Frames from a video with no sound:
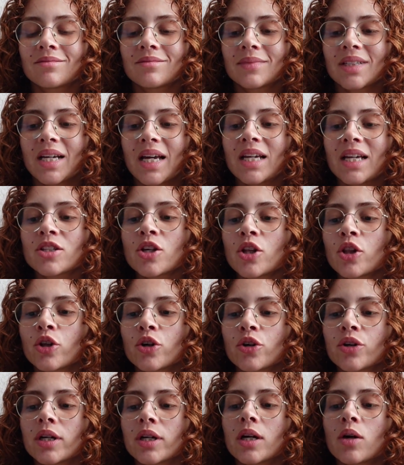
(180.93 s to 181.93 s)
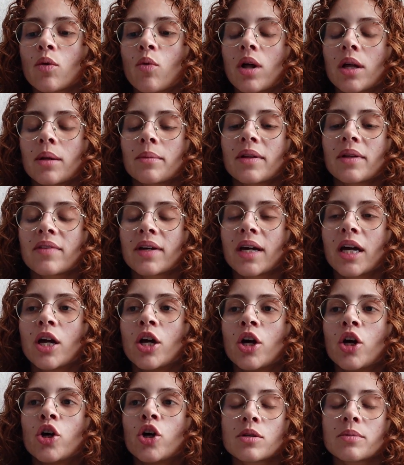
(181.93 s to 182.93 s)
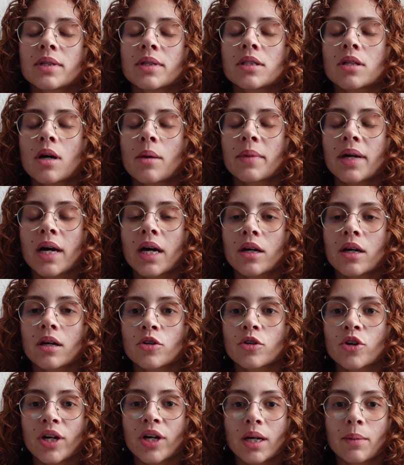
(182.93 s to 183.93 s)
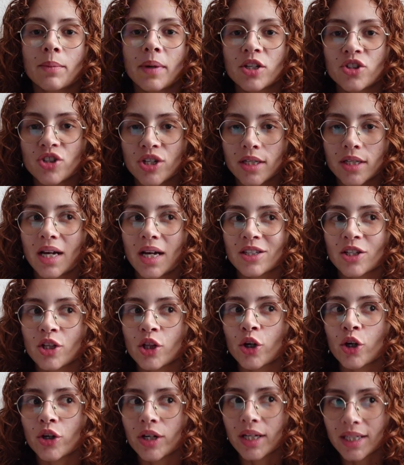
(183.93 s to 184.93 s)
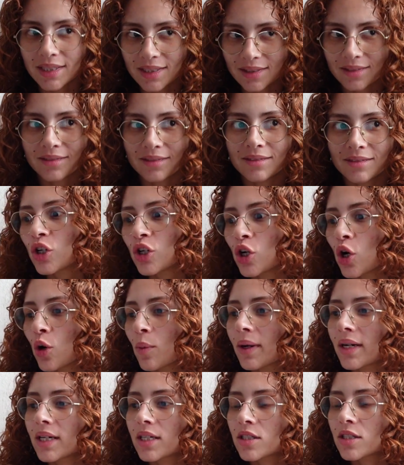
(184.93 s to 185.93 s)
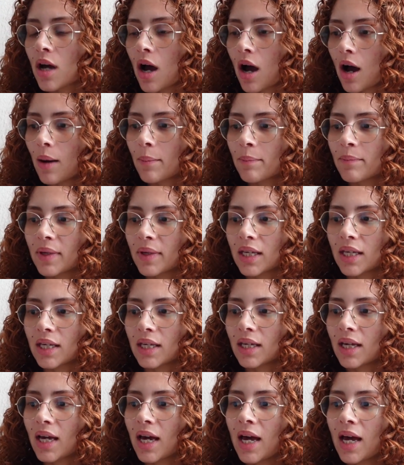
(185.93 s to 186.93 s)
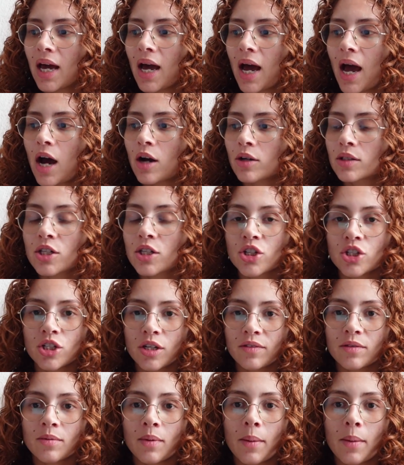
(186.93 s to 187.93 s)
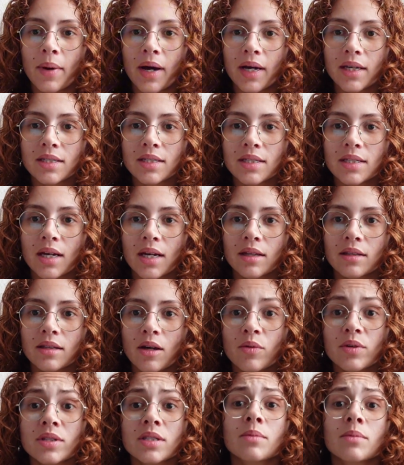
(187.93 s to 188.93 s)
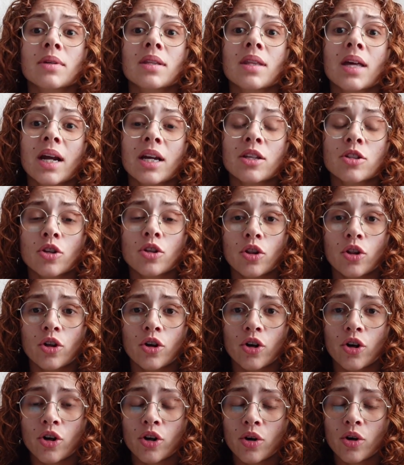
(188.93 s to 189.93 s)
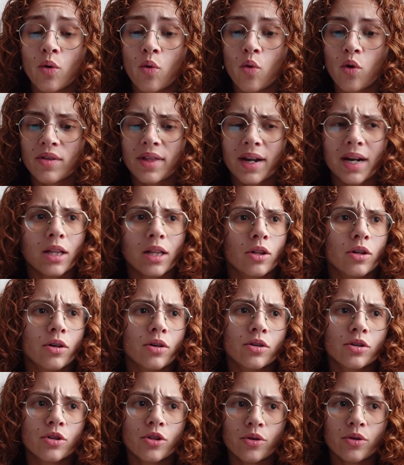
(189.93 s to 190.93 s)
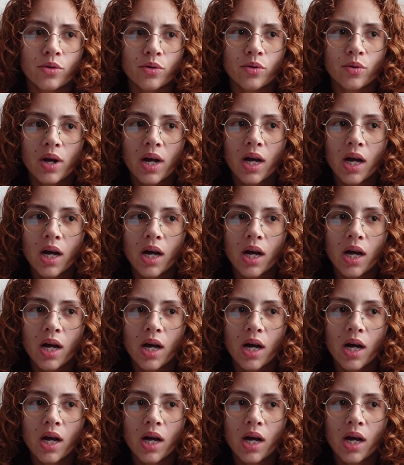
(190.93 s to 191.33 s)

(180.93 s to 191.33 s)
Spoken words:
I had to learn it while I'm living it. Nobody taught me how to create a budget. I had to learn it. Nobody taught me how to shift my mindset. That was something that I had to learn, or that I learned through